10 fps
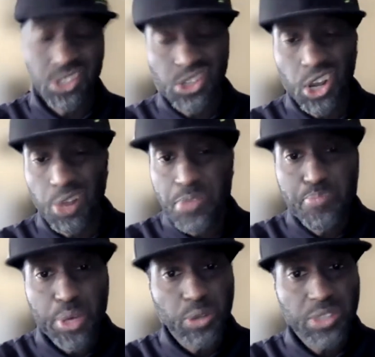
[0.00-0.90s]
This is going to
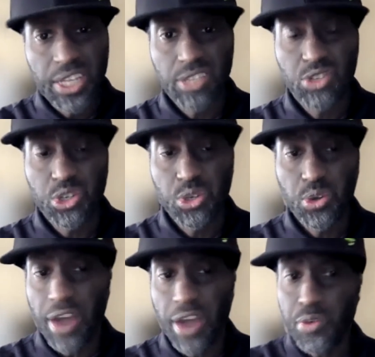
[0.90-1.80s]
be built
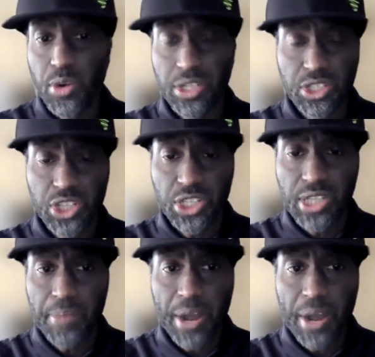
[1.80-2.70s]
into every one of the
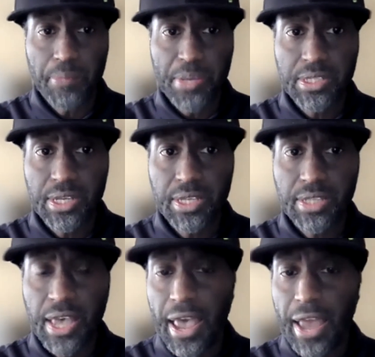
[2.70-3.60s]
Just Add Power
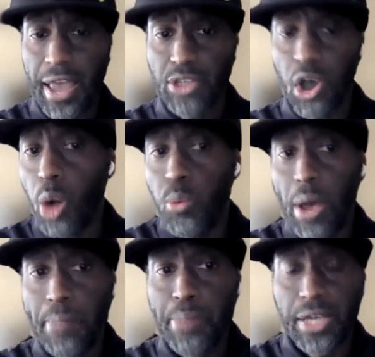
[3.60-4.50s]
pieces, and it's
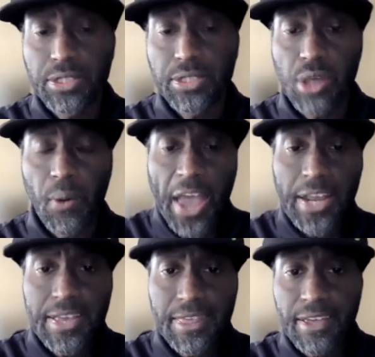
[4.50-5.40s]
all web-based. So
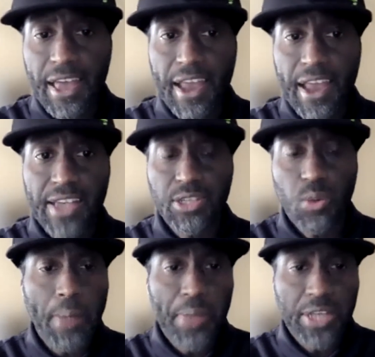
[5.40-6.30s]
anything that
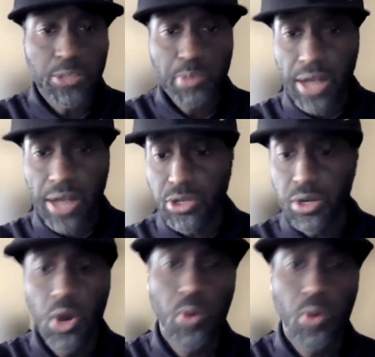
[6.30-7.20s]
has a web-based
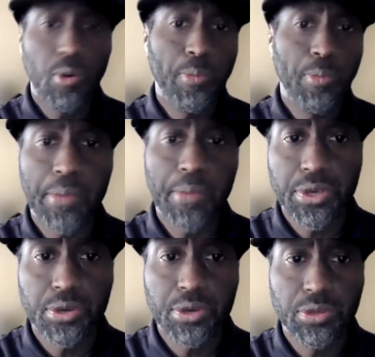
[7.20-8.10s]
browser will be able
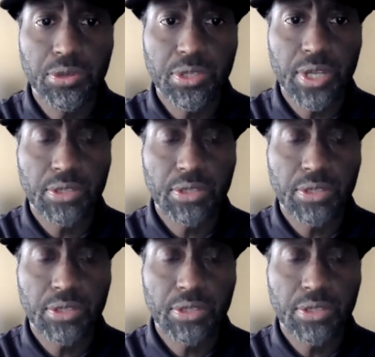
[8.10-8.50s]
to use this.